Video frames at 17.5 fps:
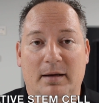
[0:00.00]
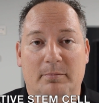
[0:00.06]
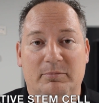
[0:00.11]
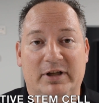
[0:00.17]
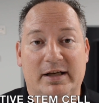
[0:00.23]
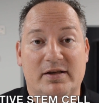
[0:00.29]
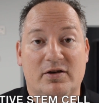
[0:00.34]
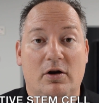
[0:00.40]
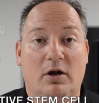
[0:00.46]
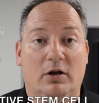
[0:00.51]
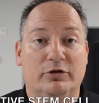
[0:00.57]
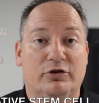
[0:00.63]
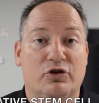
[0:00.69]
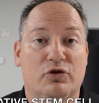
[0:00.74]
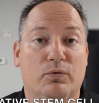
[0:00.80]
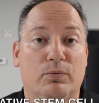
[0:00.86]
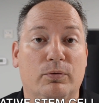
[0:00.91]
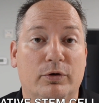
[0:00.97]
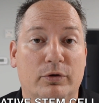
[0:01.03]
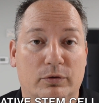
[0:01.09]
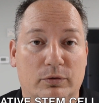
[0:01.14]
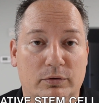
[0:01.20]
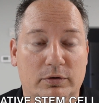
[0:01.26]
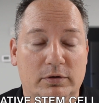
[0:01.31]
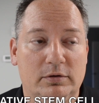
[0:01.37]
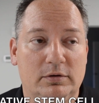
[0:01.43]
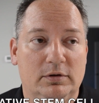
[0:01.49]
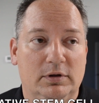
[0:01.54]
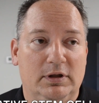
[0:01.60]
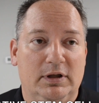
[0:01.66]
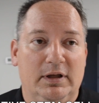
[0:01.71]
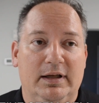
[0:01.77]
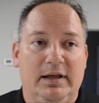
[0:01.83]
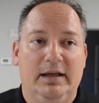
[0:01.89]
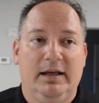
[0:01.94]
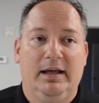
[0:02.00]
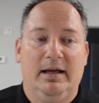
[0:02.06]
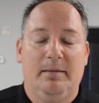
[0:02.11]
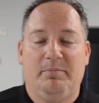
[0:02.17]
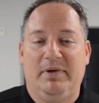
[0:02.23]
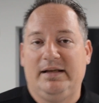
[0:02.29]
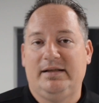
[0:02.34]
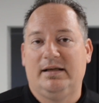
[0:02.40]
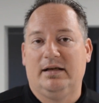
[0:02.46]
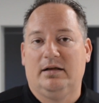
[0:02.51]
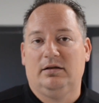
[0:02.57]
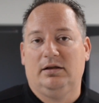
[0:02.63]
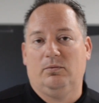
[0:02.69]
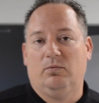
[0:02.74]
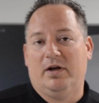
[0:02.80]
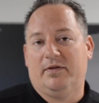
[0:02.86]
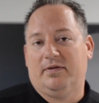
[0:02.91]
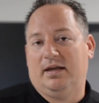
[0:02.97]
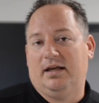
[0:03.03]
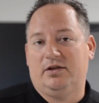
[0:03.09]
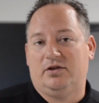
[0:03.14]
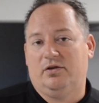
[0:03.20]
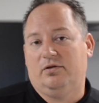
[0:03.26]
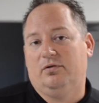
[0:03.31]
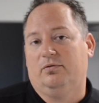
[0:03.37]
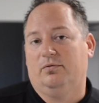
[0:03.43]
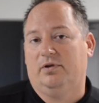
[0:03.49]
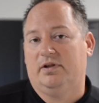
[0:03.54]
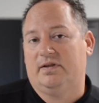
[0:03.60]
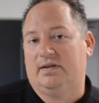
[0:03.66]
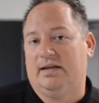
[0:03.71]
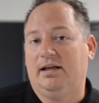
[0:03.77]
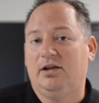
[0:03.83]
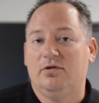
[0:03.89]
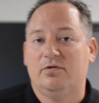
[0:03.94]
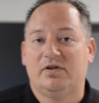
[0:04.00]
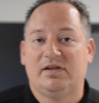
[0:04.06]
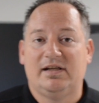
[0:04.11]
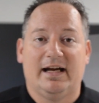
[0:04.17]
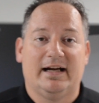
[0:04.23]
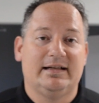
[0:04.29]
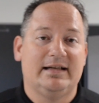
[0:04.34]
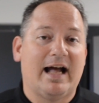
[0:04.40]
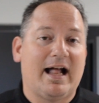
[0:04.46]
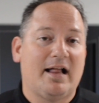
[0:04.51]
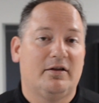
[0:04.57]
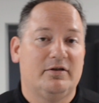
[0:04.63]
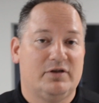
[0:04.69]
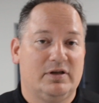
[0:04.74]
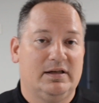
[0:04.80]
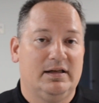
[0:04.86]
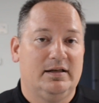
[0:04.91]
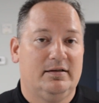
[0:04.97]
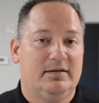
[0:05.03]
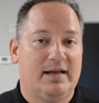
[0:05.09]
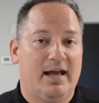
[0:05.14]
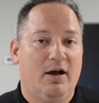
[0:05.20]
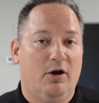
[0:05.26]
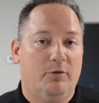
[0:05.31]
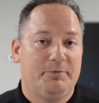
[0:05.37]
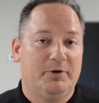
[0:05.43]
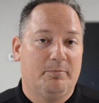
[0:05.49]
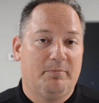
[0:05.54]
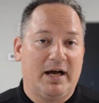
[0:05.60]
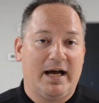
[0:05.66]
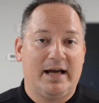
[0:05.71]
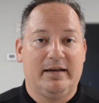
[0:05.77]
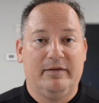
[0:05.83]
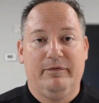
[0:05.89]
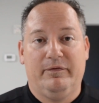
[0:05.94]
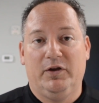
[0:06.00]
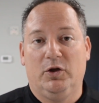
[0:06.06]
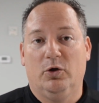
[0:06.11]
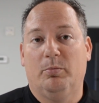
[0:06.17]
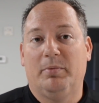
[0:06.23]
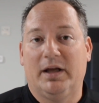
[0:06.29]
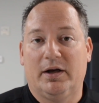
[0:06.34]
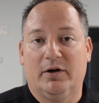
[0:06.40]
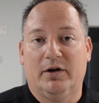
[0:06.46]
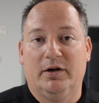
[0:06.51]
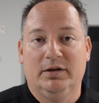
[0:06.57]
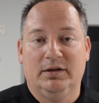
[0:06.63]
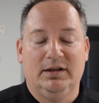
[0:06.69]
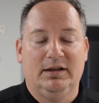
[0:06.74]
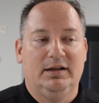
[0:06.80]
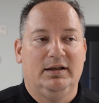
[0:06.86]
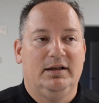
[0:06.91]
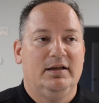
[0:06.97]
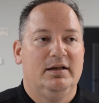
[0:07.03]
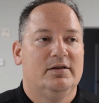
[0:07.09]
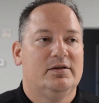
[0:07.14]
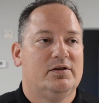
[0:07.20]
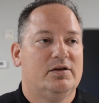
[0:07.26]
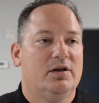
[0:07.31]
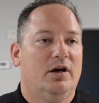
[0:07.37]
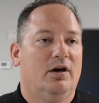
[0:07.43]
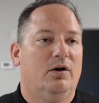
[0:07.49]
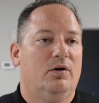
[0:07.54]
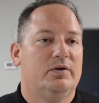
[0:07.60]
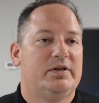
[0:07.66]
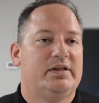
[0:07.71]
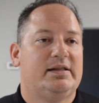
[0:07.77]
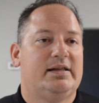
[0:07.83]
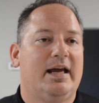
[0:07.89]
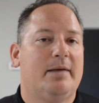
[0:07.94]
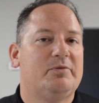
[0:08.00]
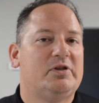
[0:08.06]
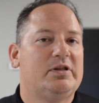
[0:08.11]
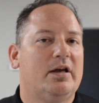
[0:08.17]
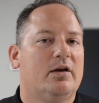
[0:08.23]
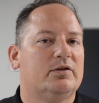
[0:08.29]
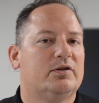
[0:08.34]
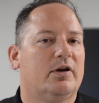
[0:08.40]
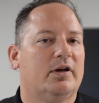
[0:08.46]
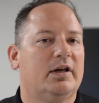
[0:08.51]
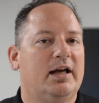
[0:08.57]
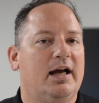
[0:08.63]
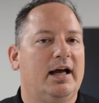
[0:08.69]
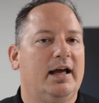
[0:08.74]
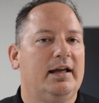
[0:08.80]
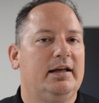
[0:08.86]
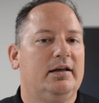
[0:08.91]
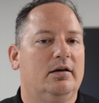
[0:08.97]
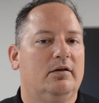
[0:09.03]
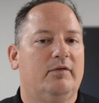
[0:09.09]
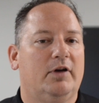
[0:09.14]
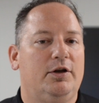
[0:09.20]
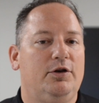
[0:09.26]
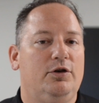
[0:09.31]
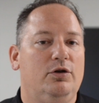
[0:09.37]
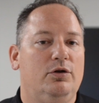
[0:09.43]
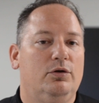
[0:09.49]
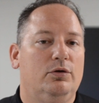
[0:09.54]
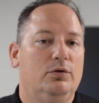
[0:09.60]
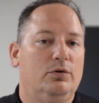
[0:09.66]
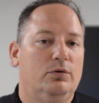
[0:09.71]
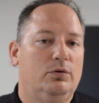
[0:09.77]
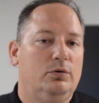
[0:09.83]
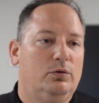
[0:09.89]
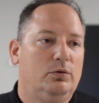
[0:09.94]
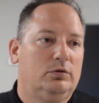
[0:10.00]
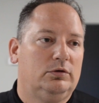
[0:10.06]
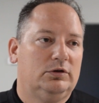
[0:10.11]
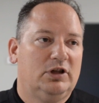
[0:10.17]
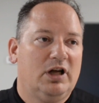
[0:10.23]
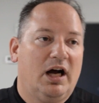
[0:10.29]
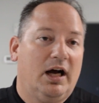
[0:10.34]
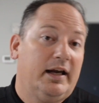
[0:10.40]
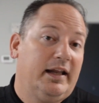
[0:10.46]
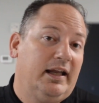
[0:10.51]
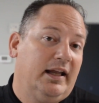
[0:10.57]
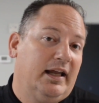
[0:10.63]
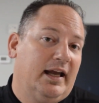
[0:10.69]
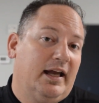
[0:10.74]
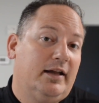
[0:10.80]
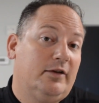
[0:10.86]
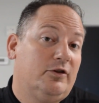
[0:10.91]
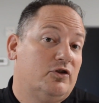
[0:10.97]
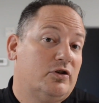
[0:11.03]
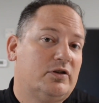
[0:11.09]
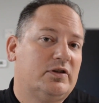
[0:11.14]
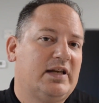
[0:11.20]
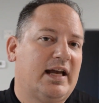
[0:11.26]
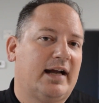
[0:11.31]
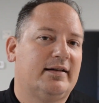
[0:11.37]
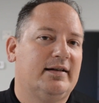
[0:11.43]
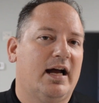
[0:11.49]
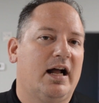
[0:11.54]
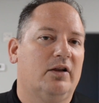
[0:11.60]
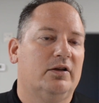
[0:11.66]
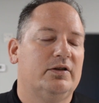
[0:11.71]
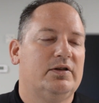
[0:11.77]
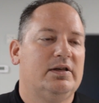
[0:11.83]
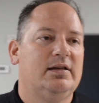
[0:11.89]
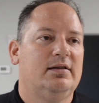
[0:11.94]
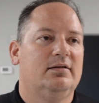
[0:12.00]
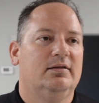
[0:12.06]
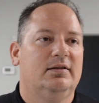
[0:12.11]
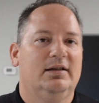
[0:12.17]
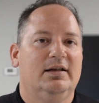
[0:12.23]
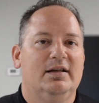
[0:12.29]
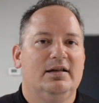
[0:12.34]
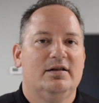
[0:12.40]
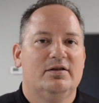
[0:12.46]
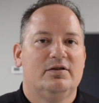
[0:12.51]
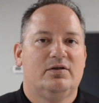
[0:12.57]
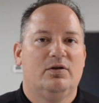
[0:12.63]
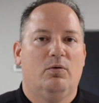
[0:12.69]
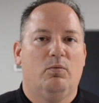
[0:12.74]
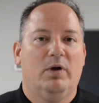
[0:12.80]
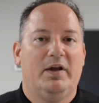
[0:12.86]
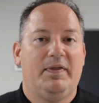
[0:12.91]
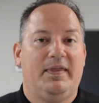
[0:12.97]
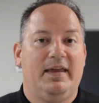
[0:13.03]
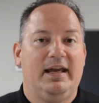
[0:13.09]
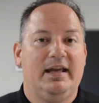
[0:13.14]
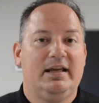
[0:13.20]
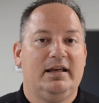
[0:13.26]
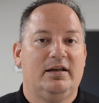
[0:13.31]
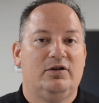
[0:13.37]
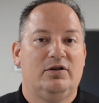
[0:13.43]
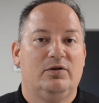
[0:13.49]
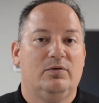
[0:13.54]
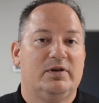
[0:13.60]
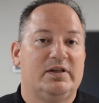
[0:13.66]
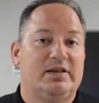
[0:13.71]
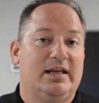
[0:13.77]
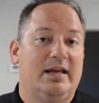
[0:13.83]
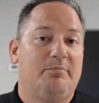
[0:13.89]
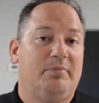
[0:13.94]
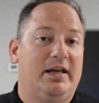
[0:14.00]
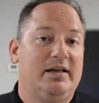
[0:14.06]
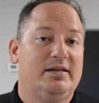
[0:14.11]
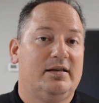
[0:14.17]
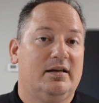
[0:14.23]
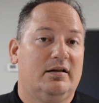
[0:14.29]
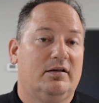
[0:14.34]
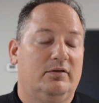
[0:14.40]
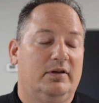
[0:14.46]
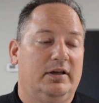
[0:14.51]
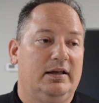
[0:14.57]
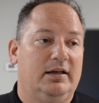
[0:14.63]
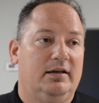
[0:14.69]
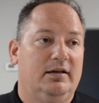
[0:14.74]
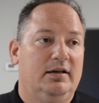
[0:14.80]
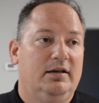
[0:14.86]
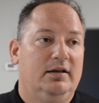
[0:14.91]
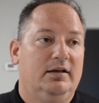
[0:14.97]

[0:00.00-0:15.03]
place called Troon. And basically what they do is they use technology to help your body feel better. So stem cells are kind of a new cutting edge technology. So what they can do is they basically